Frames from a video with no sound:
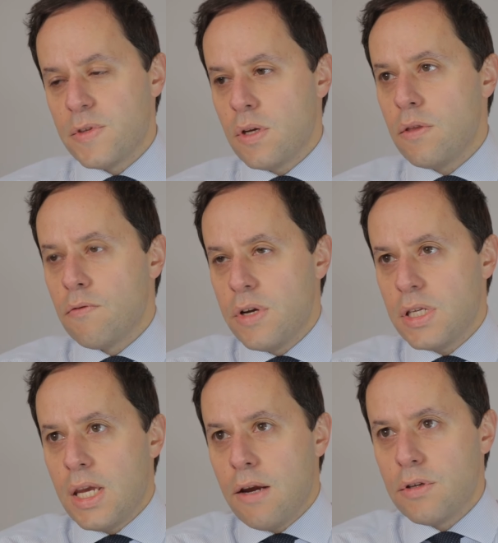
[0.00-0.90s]
So the
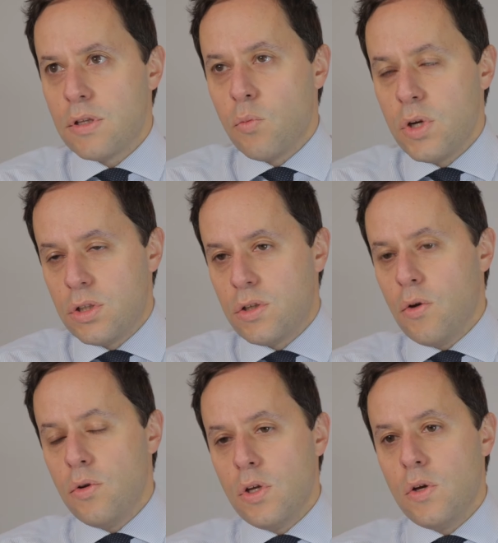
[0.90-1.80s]
risk here is that we
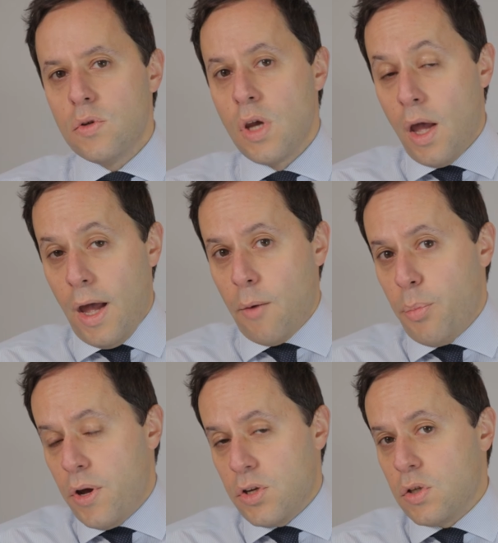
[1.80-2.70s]
don't use our
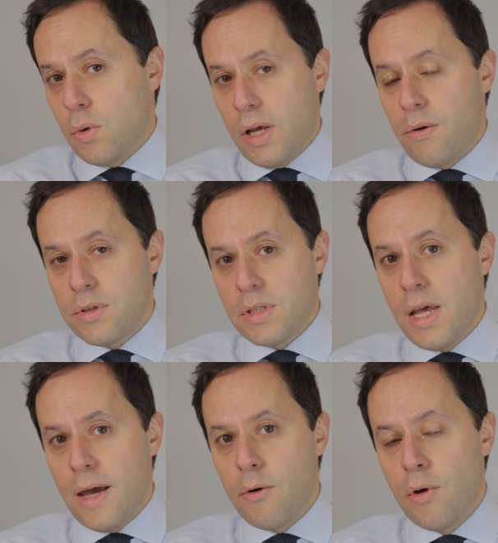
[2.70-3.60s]
personal allowance
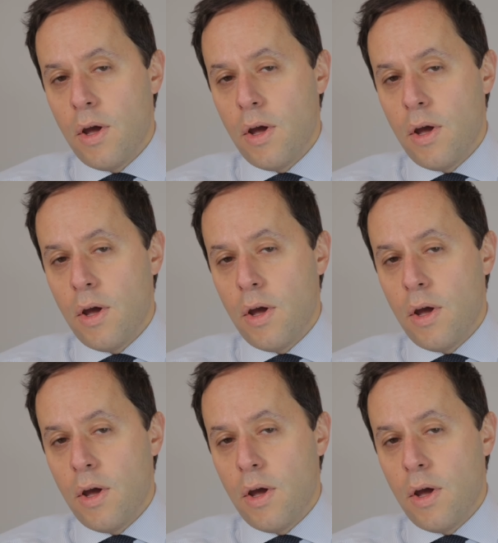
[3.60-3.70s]
now